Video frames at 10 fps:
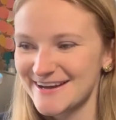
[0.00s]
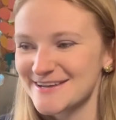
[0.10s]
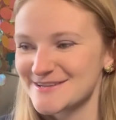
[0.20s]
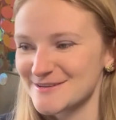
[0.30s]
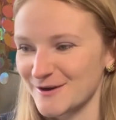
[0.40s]

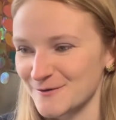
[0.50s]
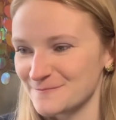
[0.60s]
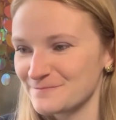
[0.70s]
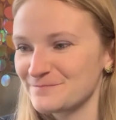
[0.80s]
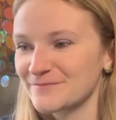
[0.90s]
So
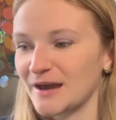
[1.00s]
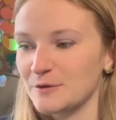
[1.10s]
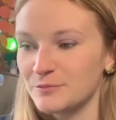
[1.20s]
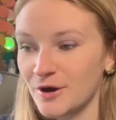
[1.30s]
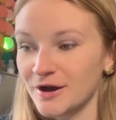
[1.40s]
I
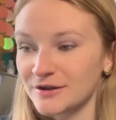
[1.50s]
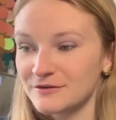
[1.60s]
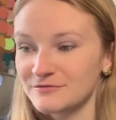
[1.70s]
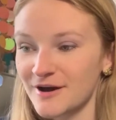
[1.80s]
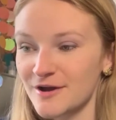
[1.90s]
bought
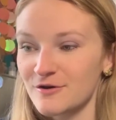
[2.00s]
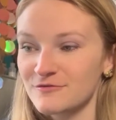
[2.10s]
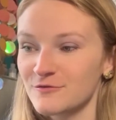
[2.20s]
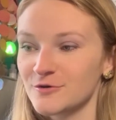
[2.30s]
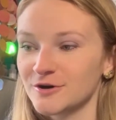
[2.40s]
the file
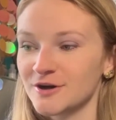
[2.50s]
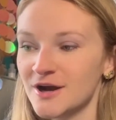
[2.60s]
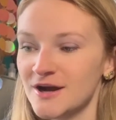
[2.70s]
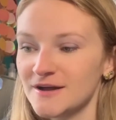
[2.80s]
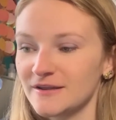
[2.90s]
for
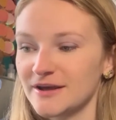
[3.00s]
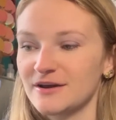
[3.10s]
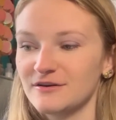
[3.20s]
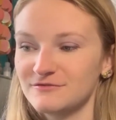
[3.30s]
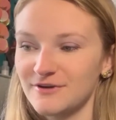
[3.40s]
like
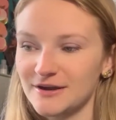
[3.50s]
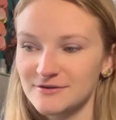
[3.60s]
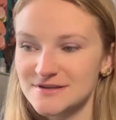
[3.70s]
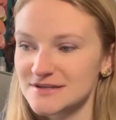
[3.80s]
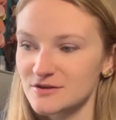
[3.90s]
a
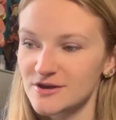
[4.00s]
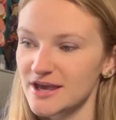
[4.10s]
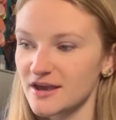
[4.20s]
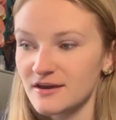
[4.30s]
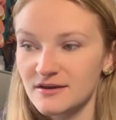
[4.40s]
virus
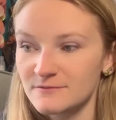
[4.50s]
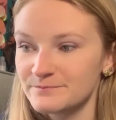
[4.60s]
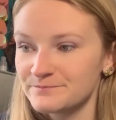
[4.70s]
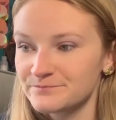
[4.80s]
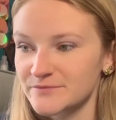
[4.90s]
looking
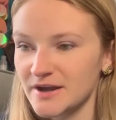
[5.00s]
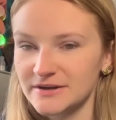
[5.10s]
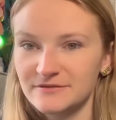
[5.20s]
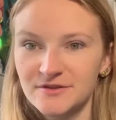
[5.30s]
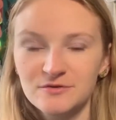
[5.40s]

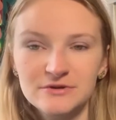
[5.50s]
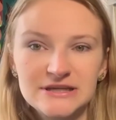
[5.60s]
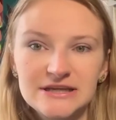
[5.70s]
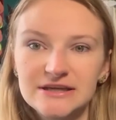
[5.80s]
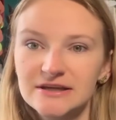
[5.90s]
kind of
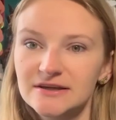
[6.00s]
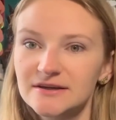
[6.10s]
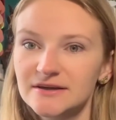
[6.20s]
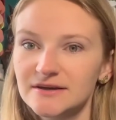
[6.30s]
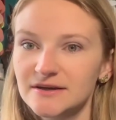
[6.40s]
3D
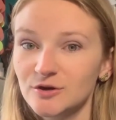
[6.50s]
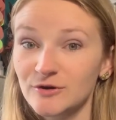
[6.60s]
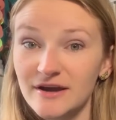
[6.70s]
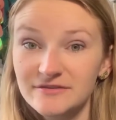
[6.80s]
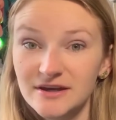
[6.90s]

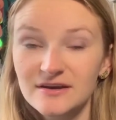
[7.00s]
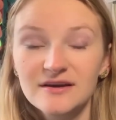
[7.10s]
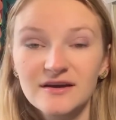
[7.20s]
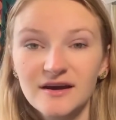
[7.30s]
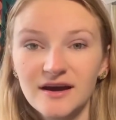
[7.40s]
graphic.
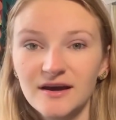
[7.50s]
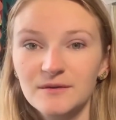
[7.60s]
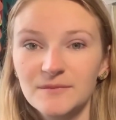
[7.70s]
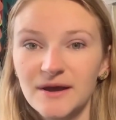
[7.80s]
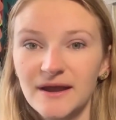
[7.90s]

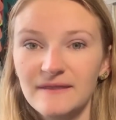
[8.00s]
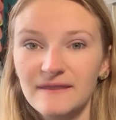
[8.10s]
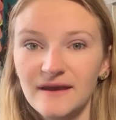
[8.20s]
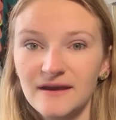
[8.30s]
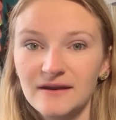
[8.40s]
And
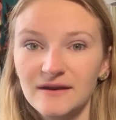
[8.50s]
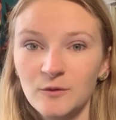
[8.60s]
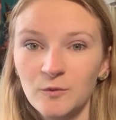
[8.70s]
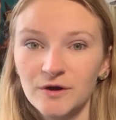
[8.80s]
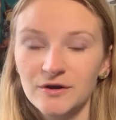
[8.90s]
then
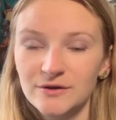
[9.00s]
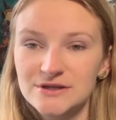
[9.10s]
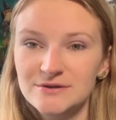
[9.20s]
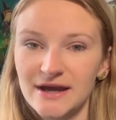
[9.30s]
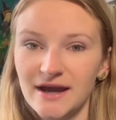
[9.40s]
we're going
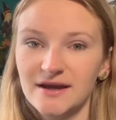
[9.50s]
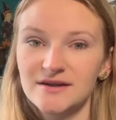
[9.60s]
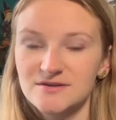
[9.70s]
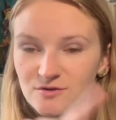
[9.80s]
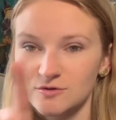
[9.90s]
to add
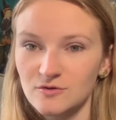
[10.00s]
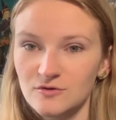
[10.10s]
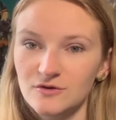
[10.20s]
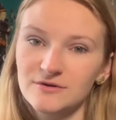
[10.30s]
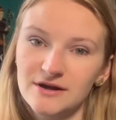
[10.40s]
a
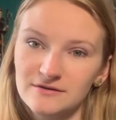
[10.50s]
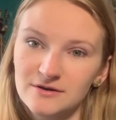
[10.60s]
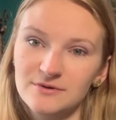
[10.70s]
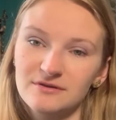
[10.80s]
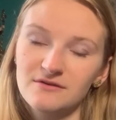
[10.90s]
circle around it
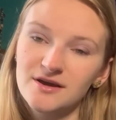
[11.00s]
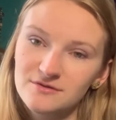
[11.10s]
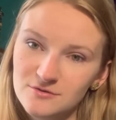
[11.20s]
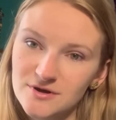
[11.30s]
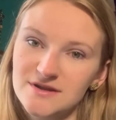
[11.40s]
with a line
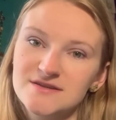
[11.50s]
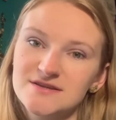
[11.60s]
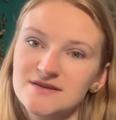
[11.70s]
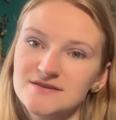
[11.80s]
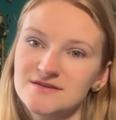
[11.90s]
through it that
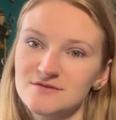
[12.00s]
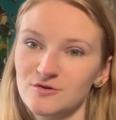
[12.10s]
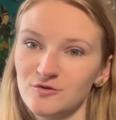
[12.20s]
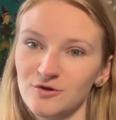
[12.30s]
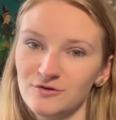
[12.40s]
says this is a
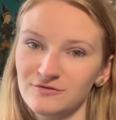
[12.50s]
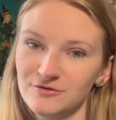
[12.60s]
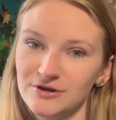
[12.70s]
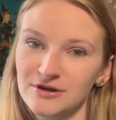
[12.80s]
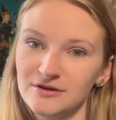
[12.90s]

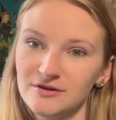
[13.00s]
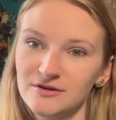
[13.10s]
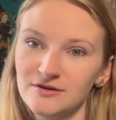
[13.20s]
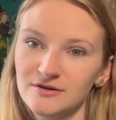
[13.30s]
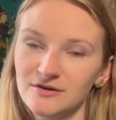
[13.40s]

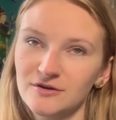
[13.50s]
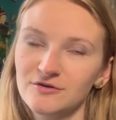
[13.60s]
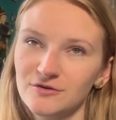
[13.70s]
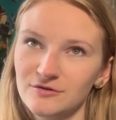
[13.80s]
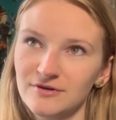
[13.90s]

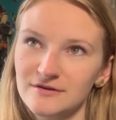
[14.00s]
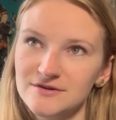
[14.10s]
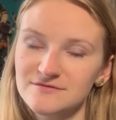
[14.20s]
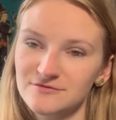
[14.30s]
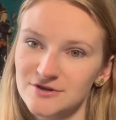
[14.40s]

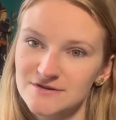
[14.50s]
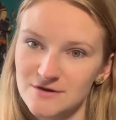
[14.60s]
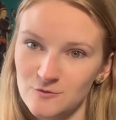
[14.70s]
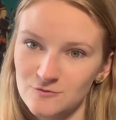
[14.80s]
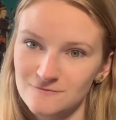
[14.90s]
coronavirus free
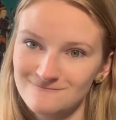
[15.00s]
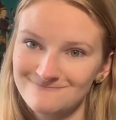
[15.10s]
zone.